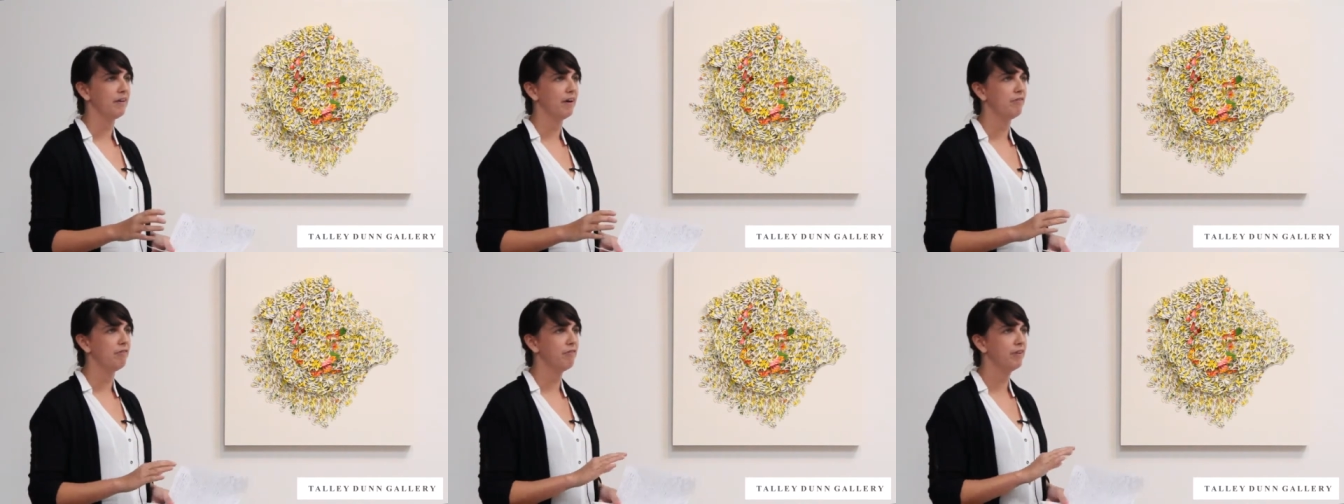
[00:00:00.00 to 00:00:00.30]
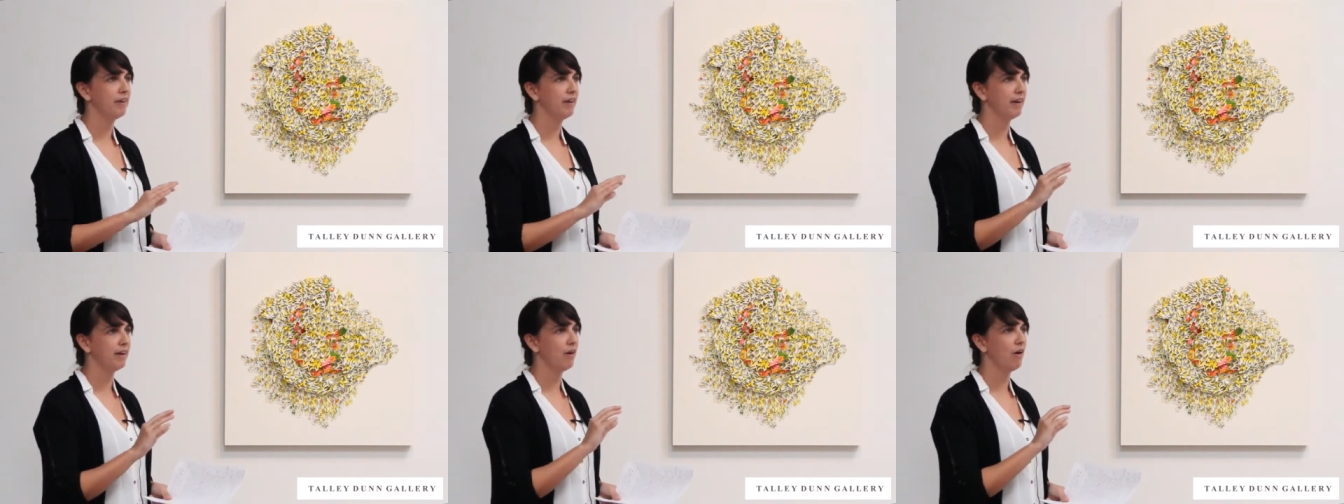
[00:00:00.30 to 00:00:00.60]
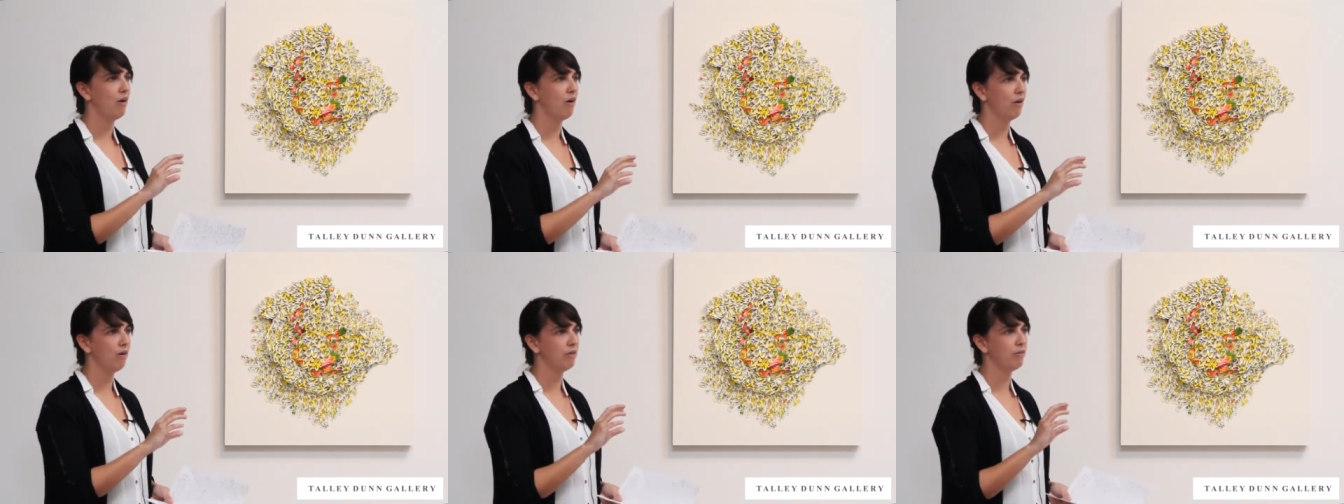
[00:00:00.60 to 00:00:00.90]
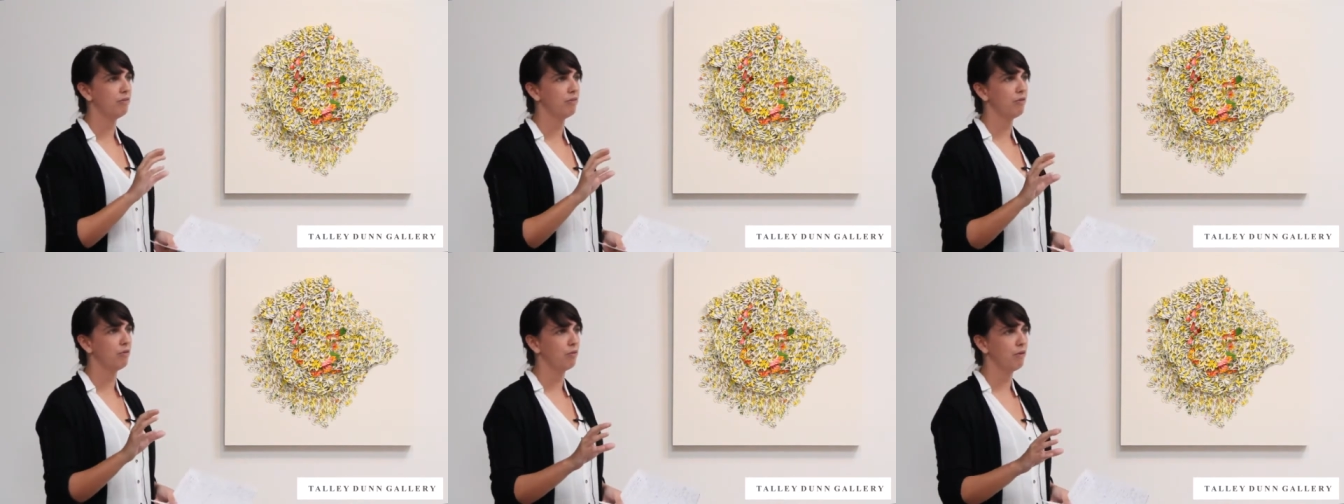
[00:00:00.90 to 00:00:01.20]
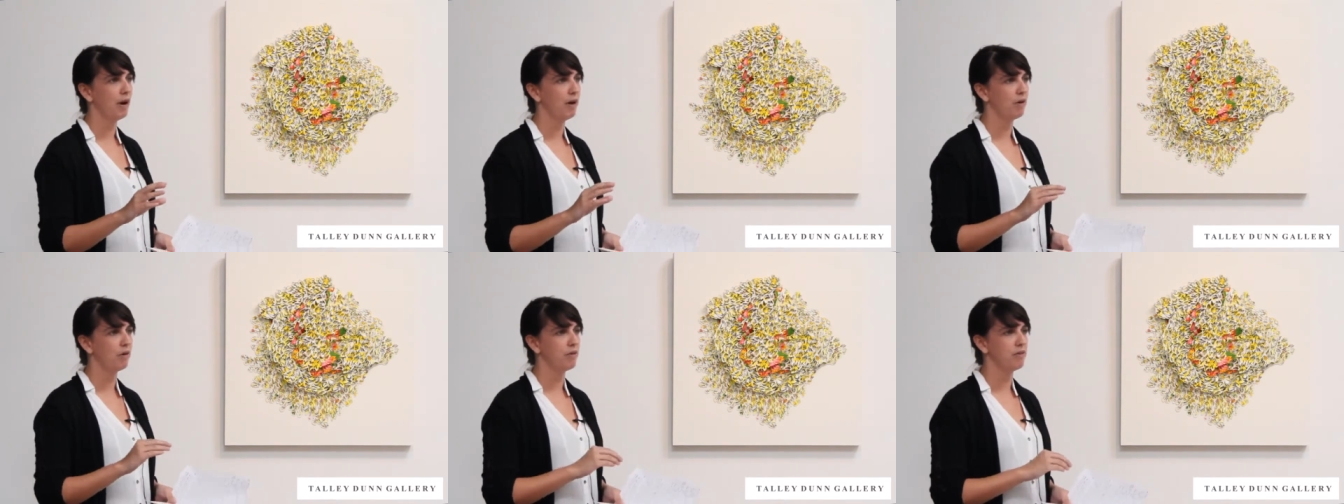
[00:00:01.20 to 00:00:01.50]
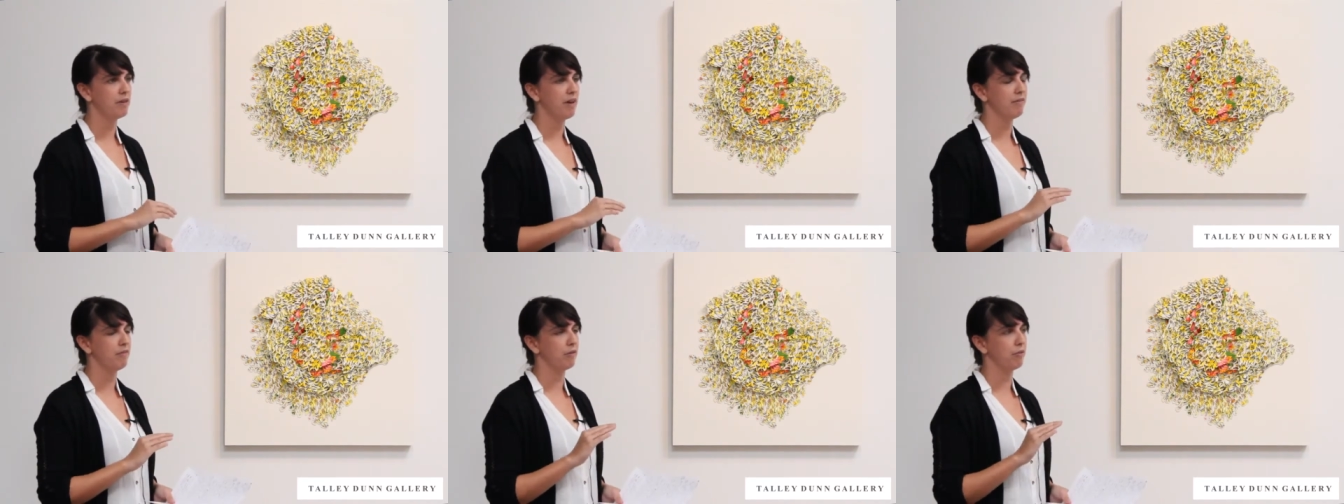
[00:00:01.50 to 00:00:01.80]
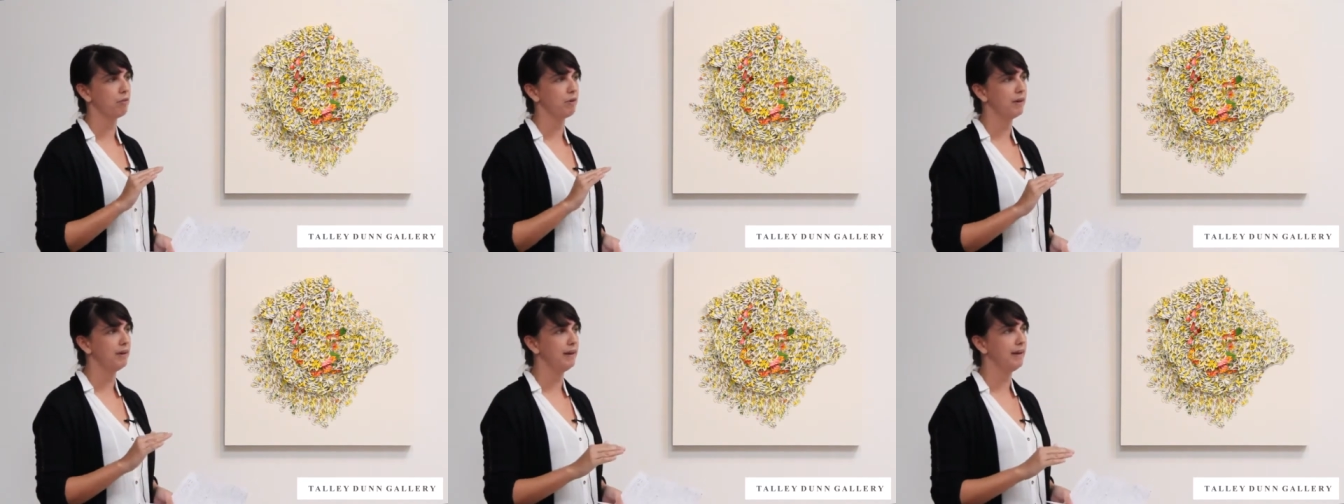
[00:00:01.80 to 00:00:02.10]
I feel like all of the writers have
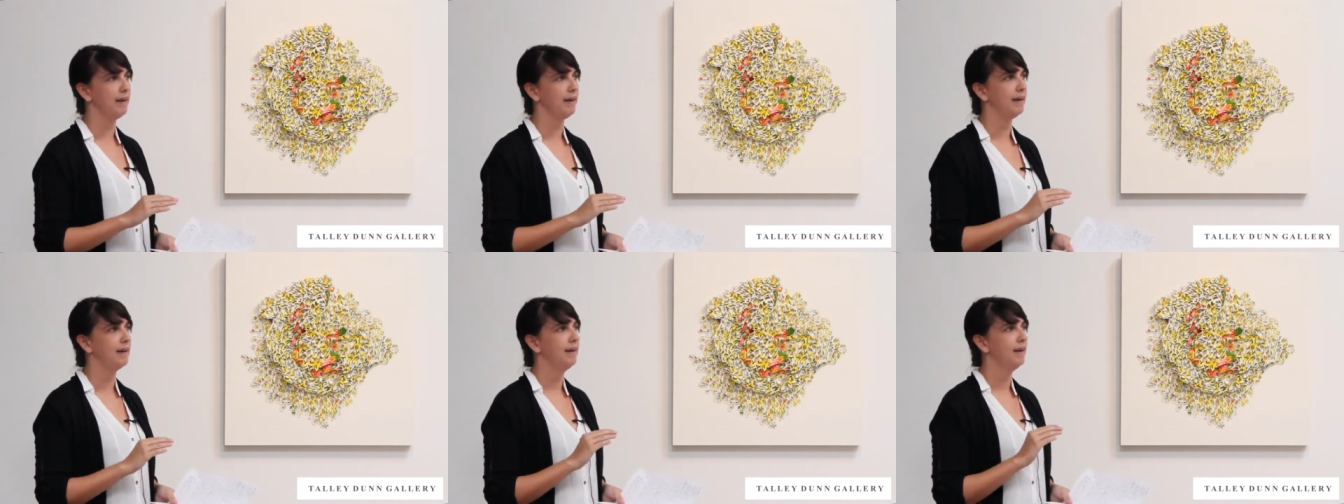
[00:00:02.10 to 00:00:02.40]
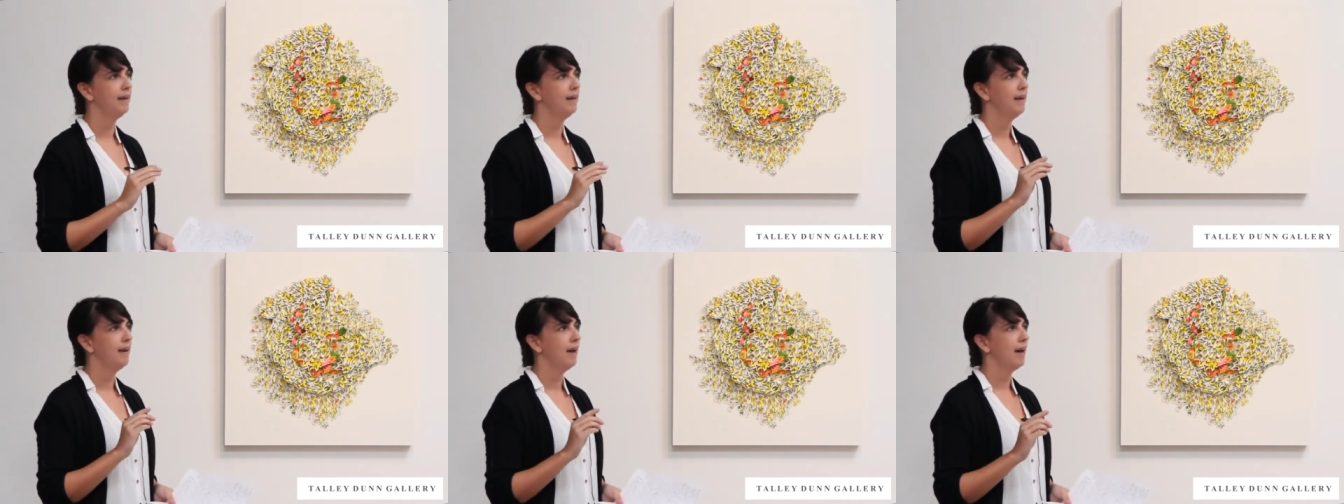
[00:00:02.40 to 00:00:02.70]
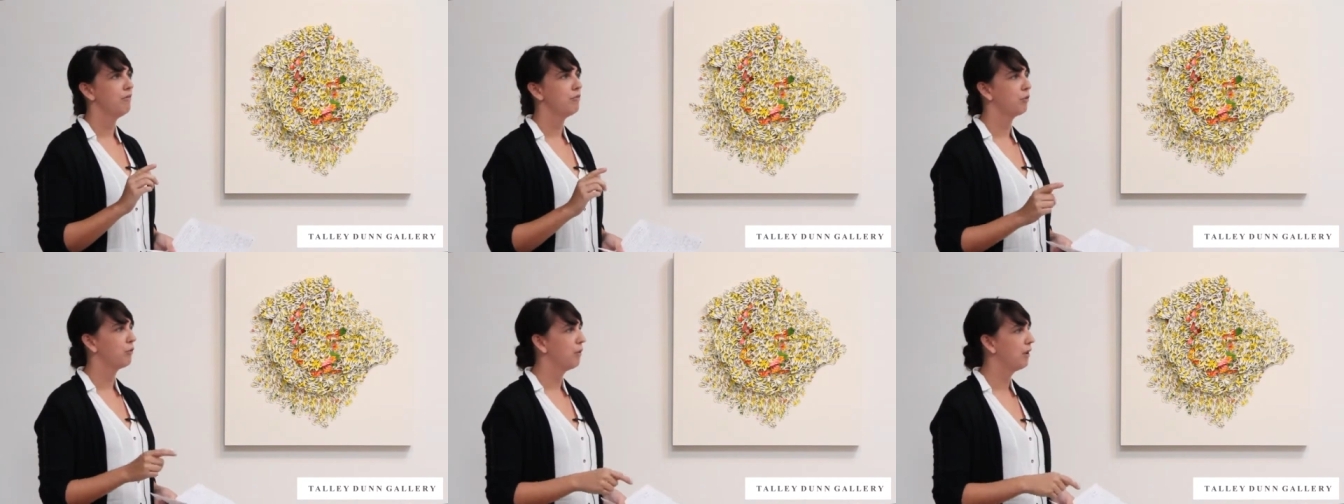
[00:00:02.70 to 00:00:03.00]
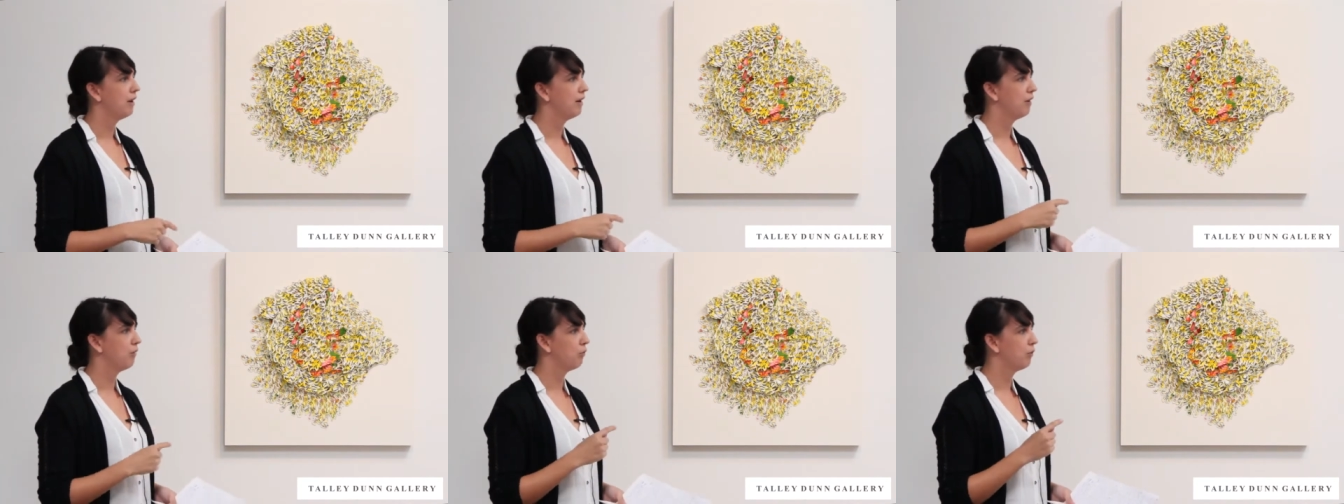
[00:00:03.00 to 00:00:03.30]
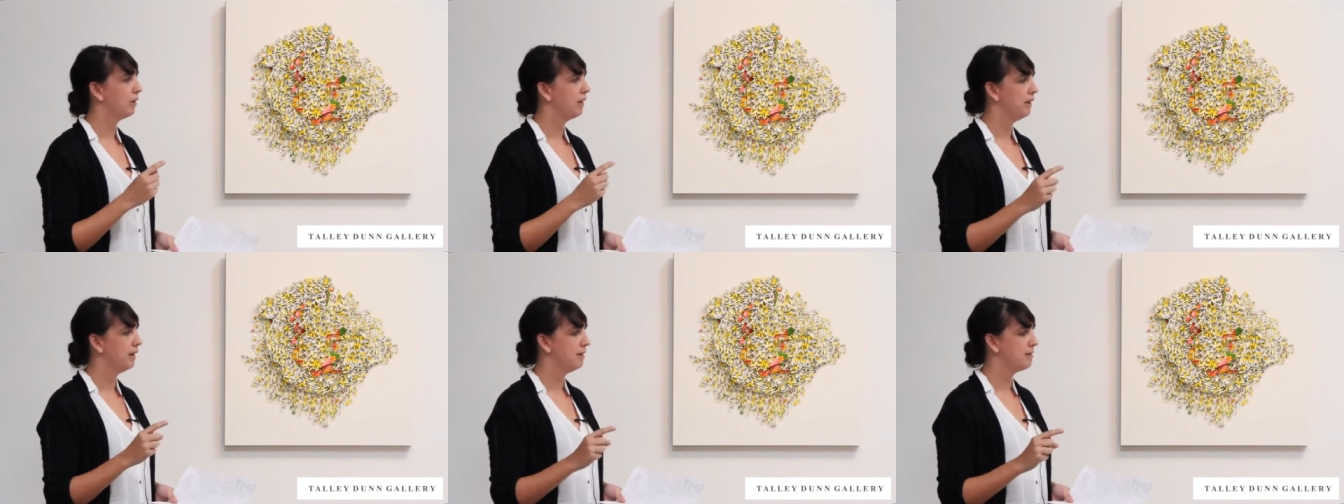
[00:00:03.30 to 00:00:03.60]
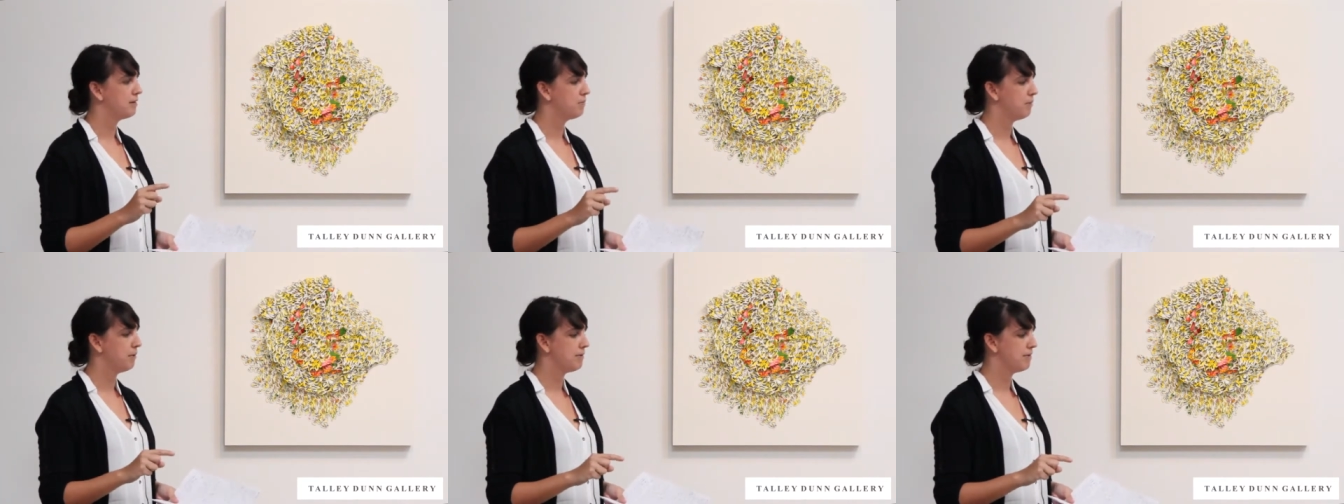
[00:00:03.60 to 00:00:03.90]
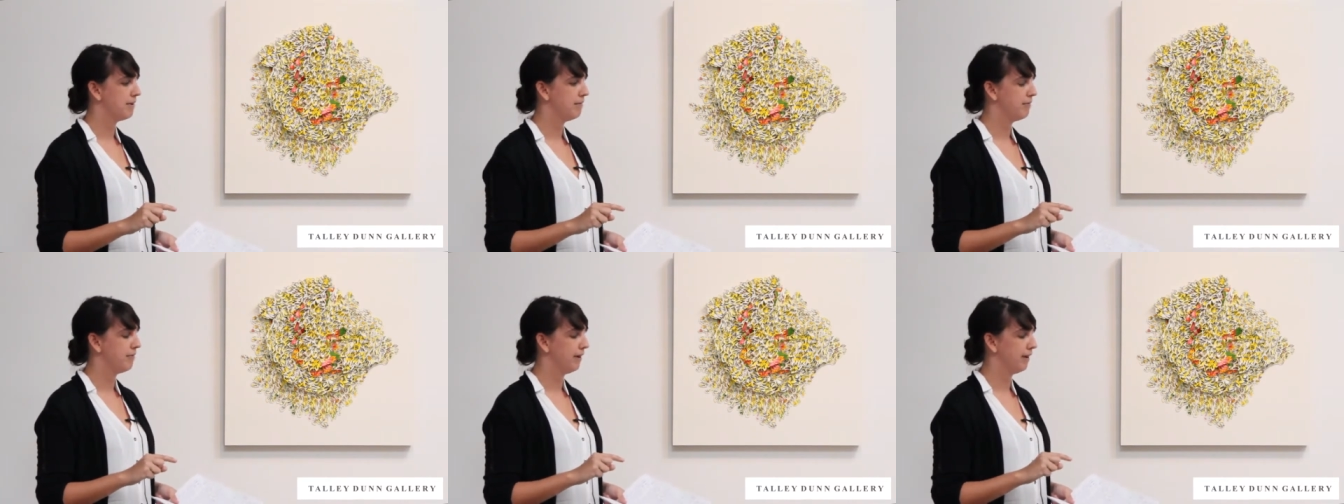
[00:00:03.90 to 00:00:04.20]
created a really
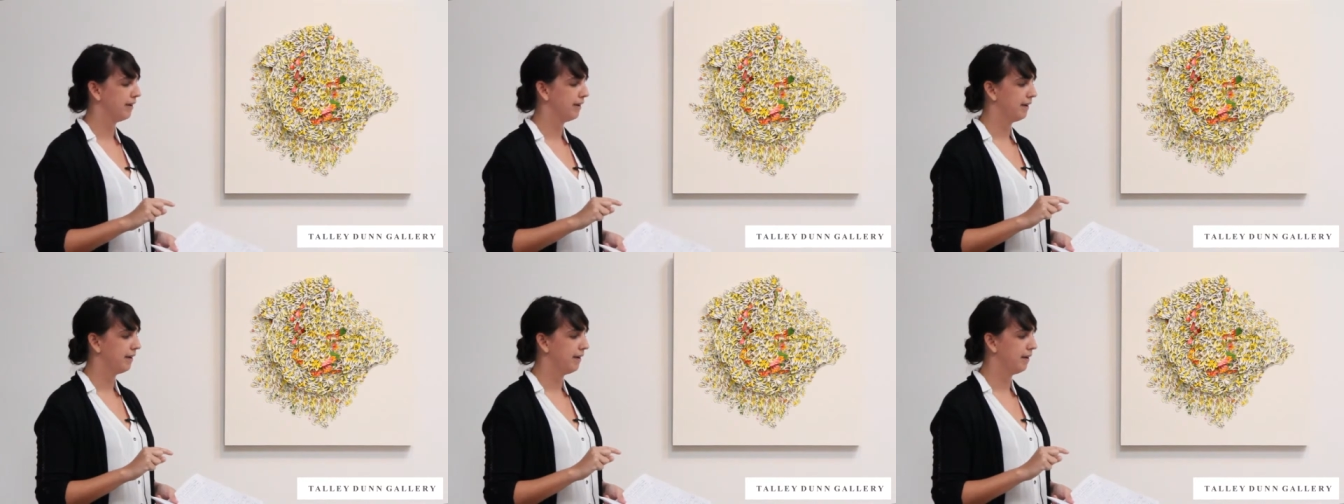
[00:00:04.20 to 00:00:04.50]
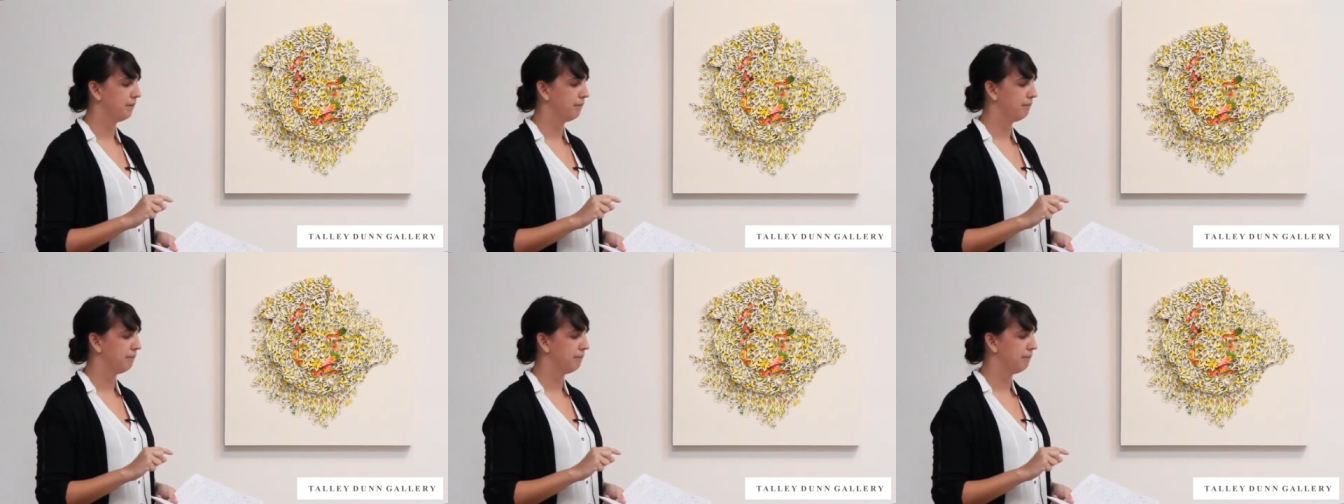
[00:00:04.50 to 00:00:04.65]
specific